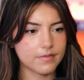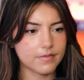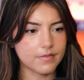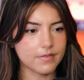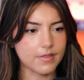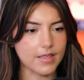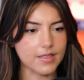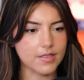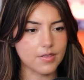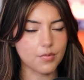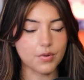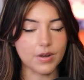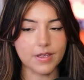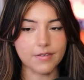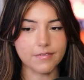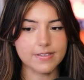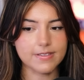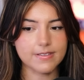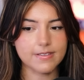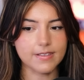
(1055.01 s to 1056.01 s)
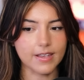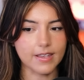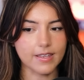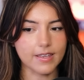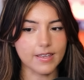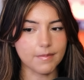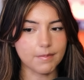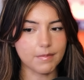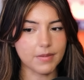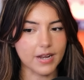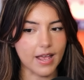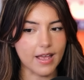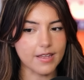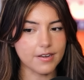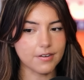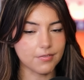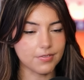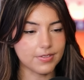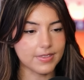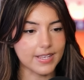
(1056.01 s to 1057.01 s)
That's what I was thinking, but
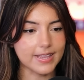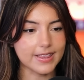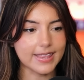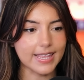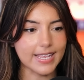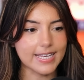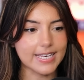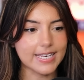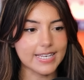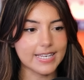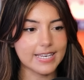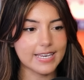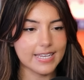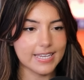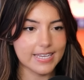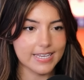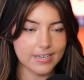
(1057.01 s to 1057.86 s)
I don't think they need